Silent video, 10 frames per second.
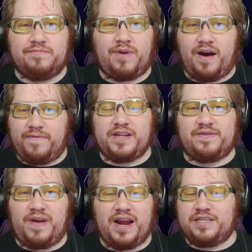Offensive
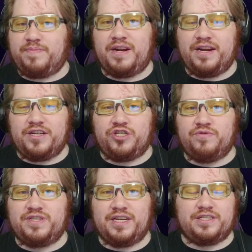line has been an issue
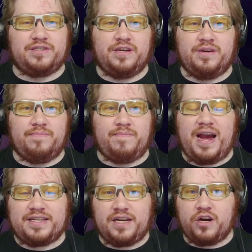since
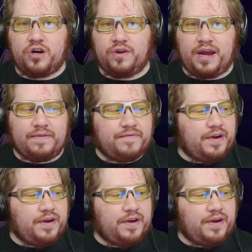Max Unger left.